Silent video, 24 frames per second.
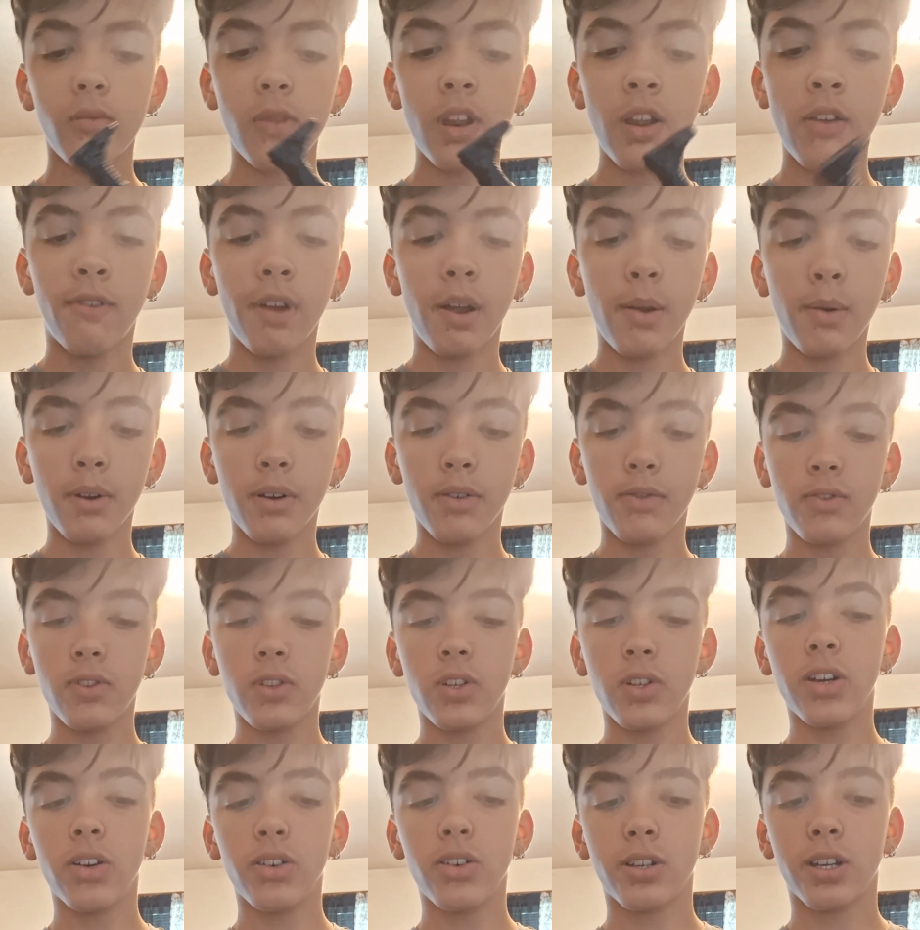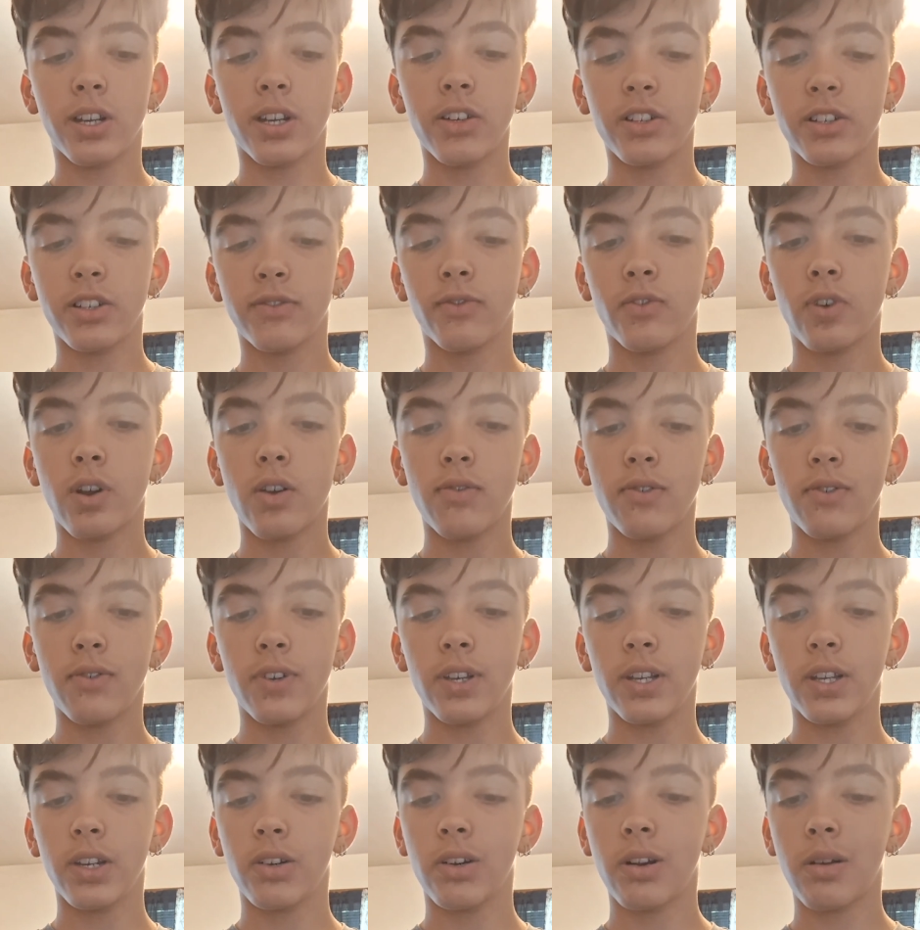If I went over the articulation for every
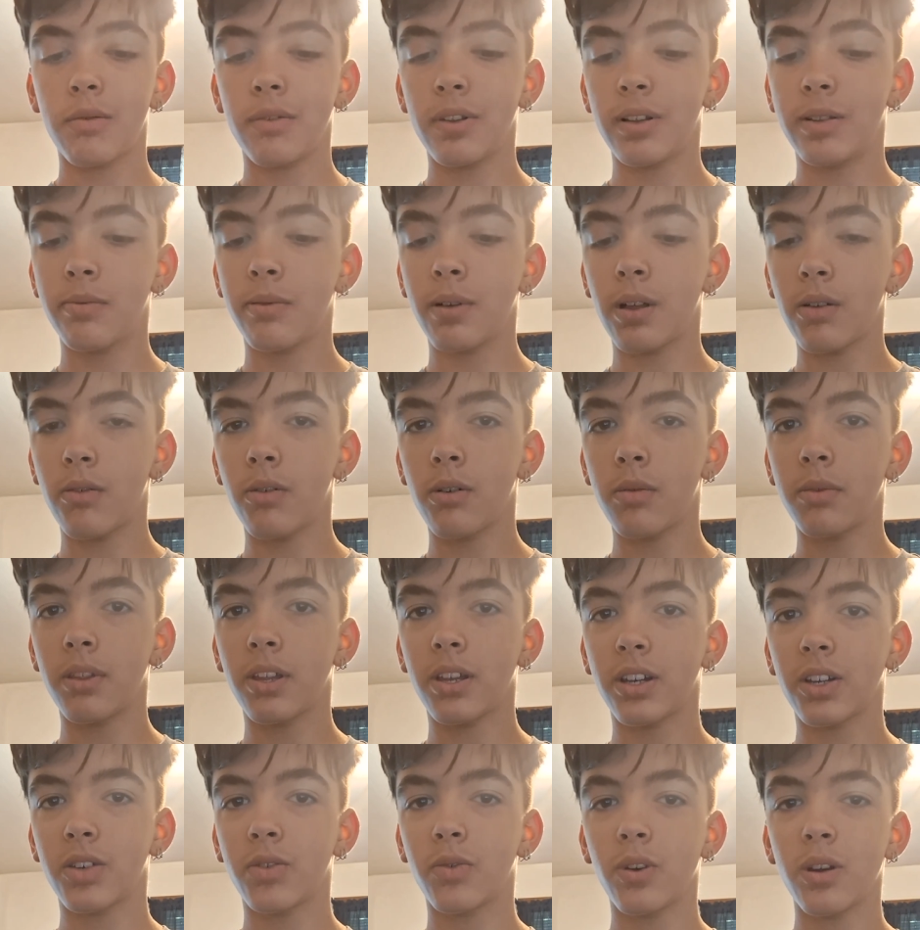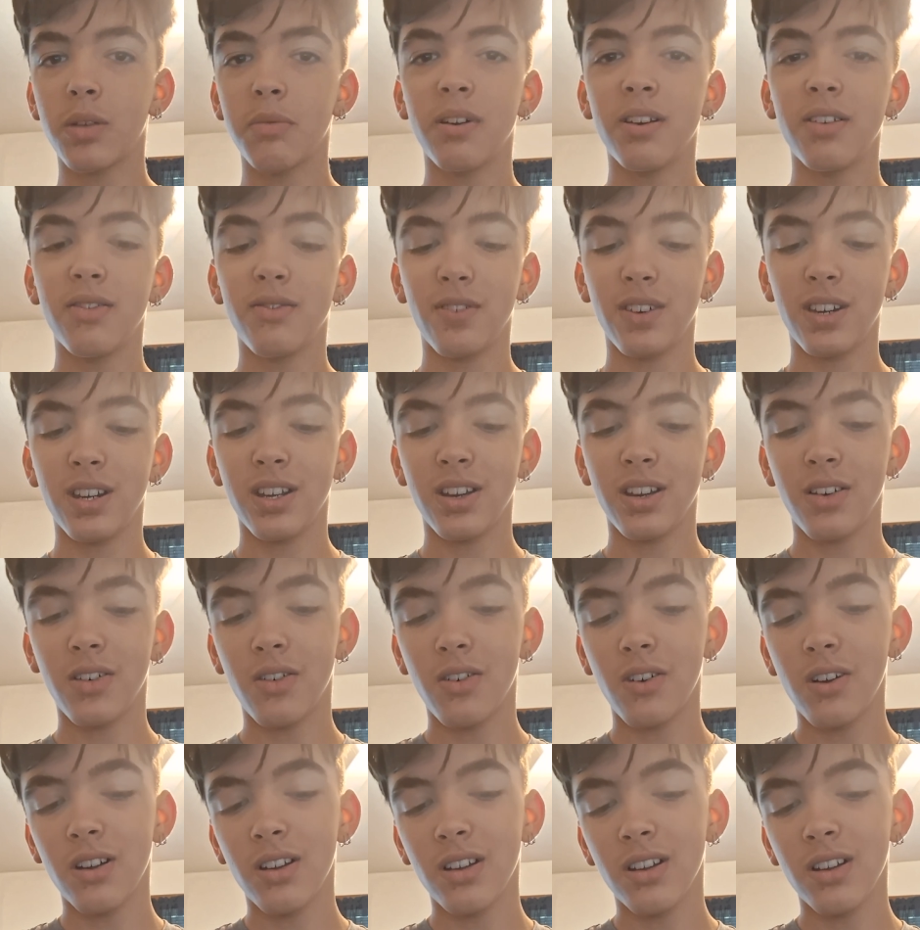figure, this probably would have been like a 20-minute video.